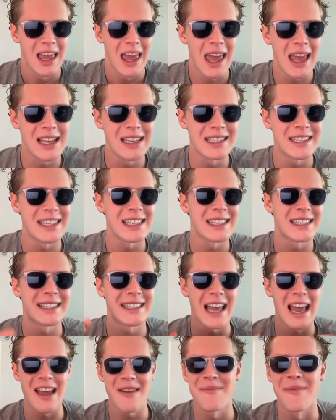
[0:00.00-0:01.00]
is the
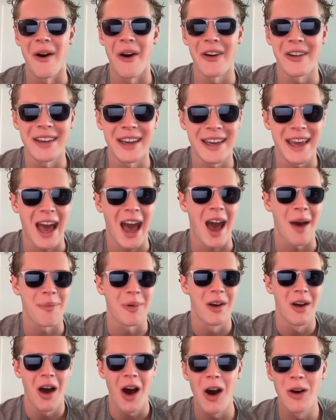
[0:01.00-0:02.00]
same market
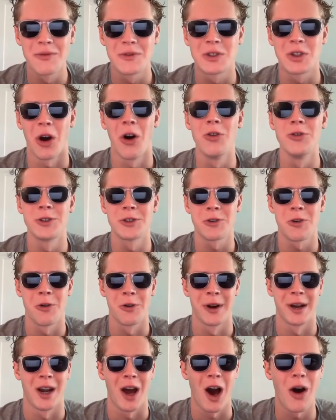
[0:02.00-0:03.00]
cap of
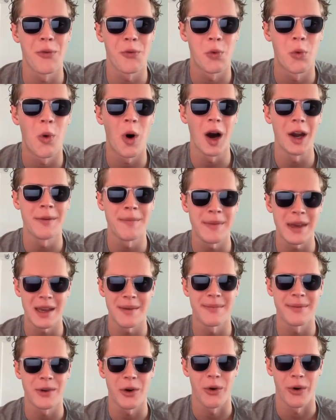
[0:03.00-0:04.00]
Dogecoin, of one
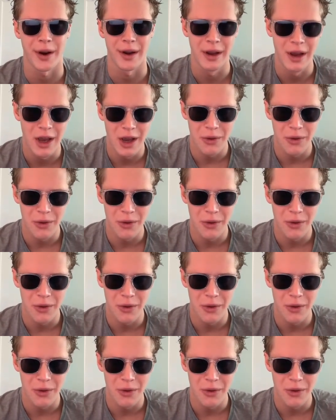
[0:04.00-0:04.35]
meme coin.